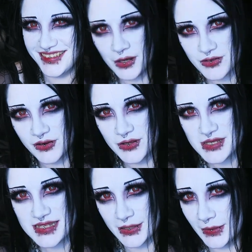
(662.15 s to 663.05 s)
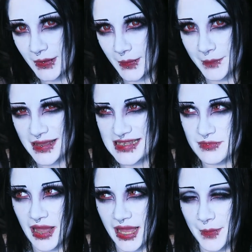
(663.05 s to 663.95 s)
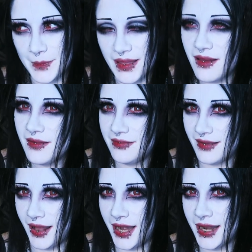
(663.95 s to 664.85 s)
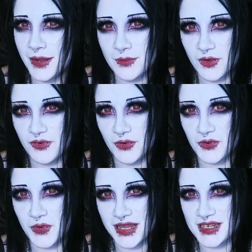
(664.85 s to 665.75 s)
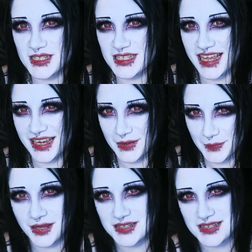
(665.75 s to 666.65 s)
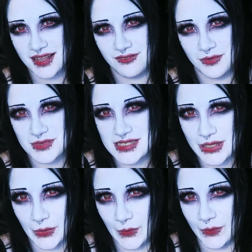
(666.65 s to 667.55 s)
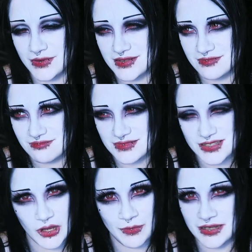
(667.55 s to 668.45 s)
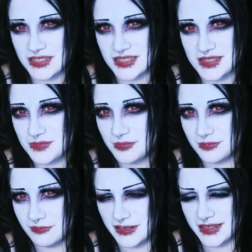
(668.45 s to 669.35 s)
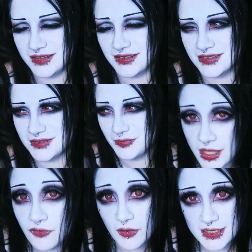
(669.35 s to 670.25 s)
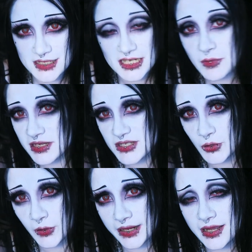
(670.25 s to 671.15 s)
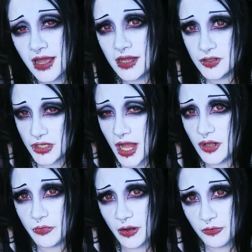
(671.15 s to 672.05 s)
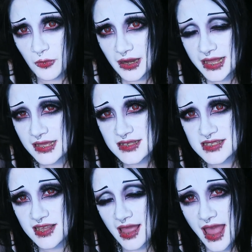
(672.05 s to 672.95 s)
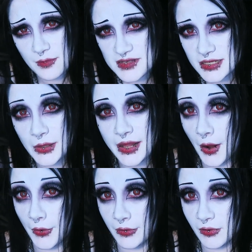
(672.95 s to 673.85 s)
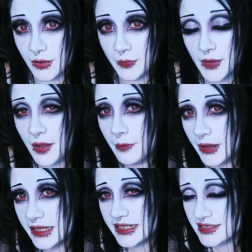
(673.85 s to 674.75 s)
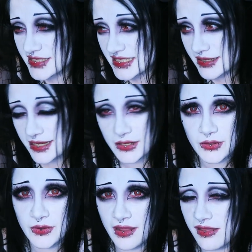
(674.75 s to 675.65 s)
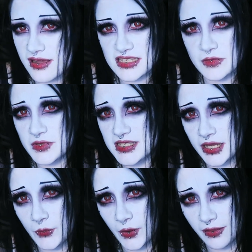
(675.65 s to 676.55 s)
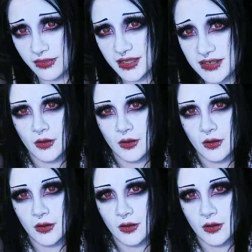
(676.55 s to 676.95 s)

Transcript: Montrose Cyril is my son. Feels weird to say, but I just love him so much. It's ridiculous. Thank you for listening to my story. Childbirth really is absolutely horrible, but it's, you know, 1000% worth it.